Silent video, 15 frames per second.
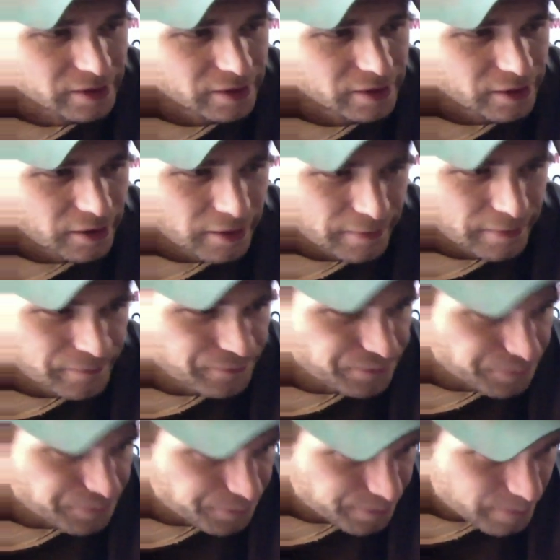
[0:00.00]
Um,
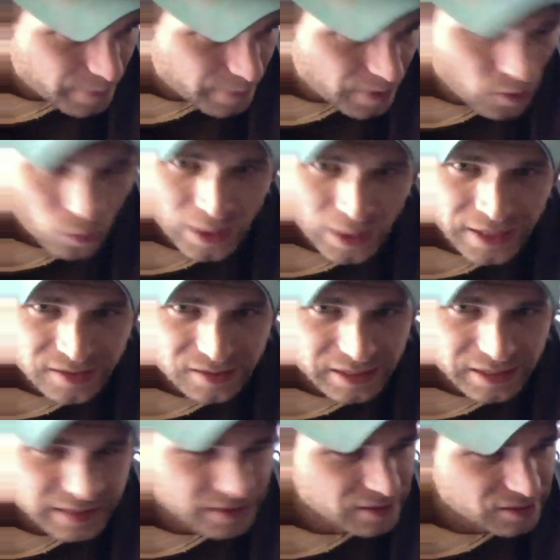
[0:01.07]
when it's
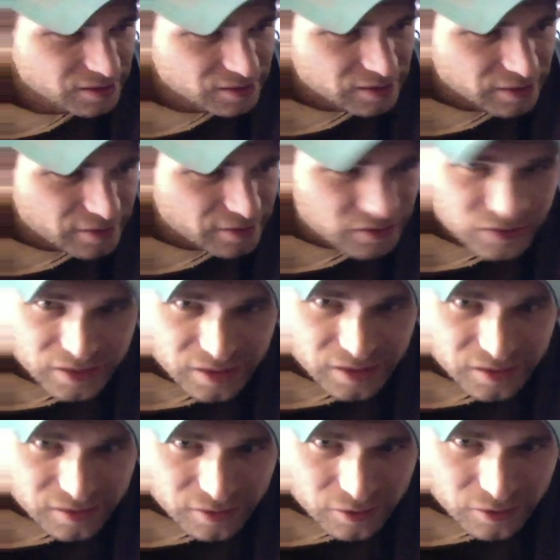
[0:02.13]
like this, you see
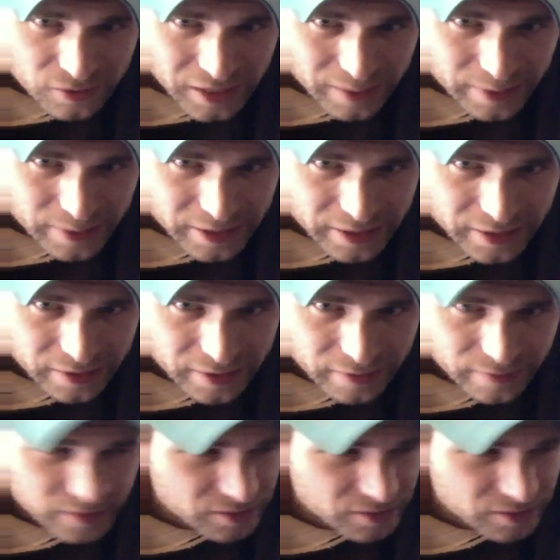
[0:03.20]
this little nubby here?